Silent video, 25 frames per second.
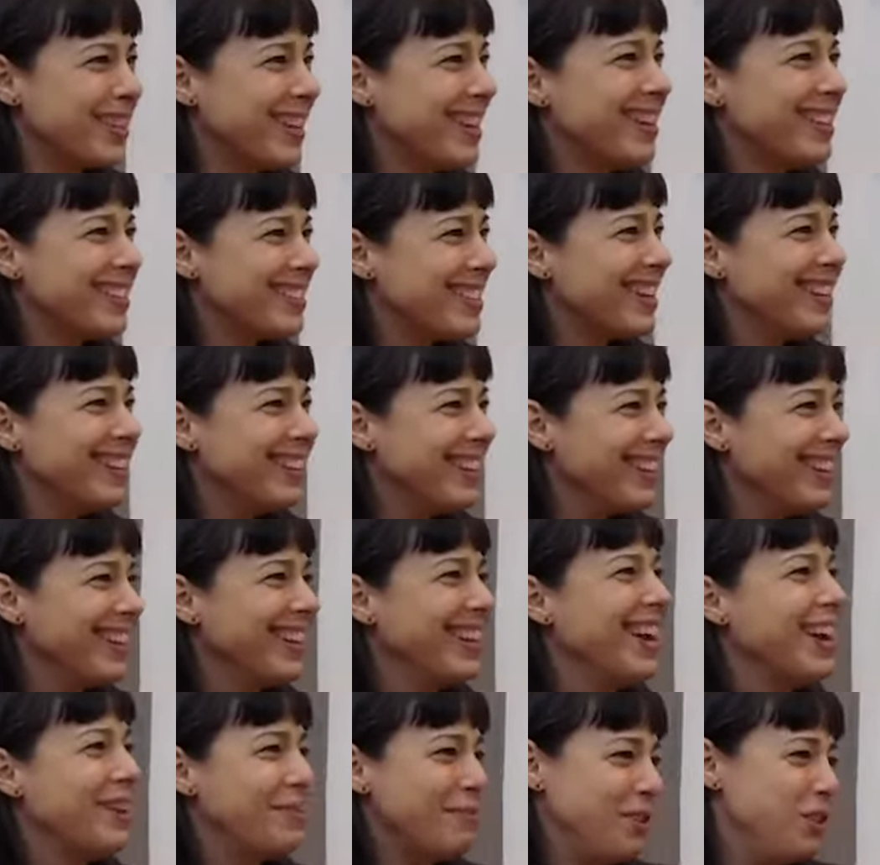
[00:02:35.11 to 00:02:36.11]
Like
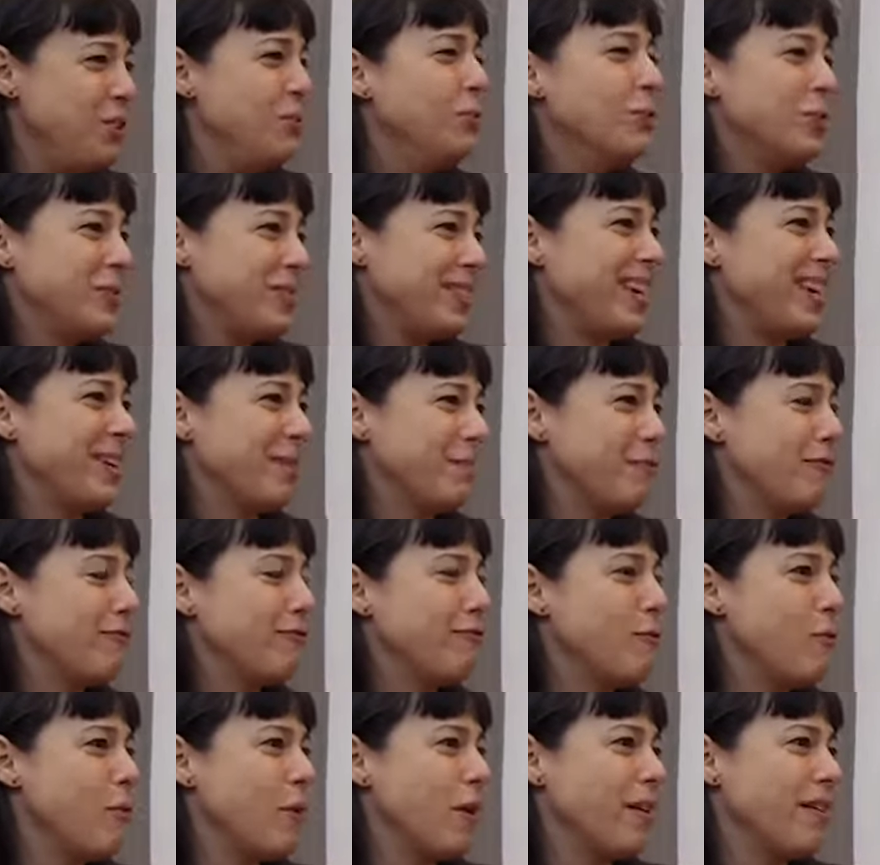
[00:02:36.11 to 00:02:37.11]
suddenly, and you were saying
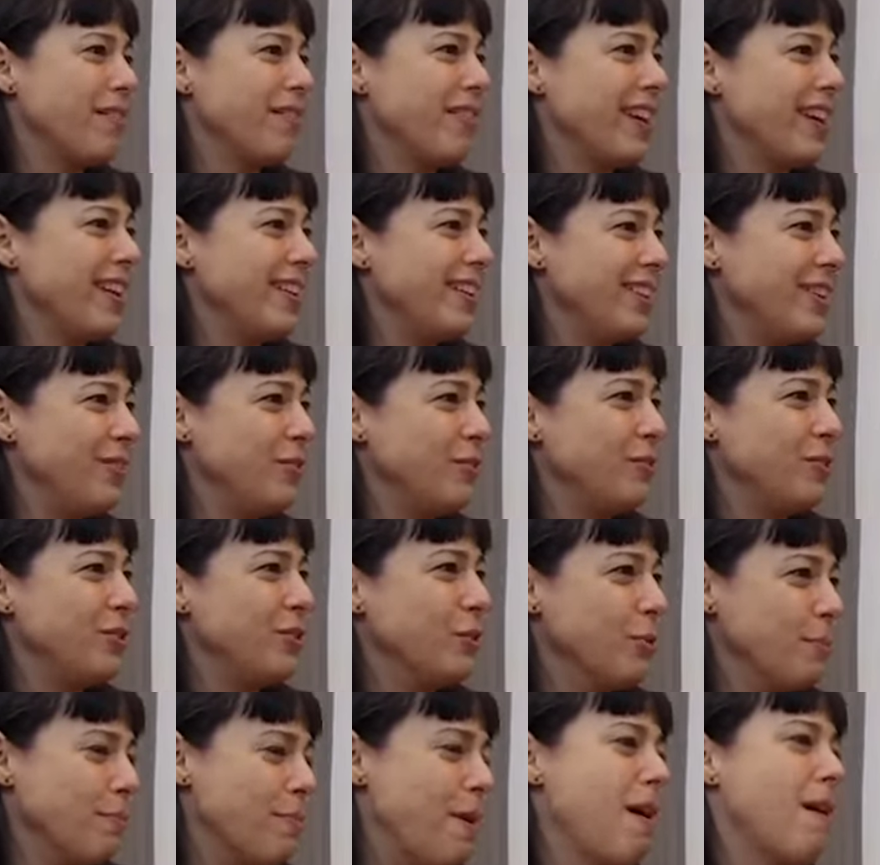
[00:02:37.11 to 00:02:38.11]
before that, you know,
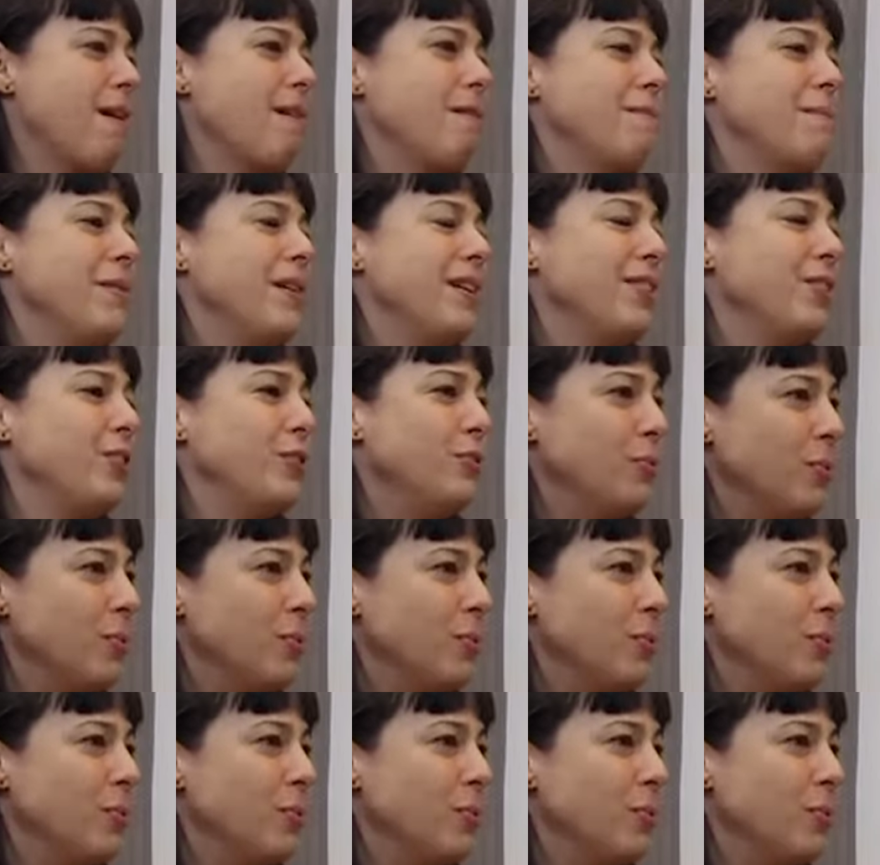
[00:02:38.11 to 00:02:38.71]
your mom and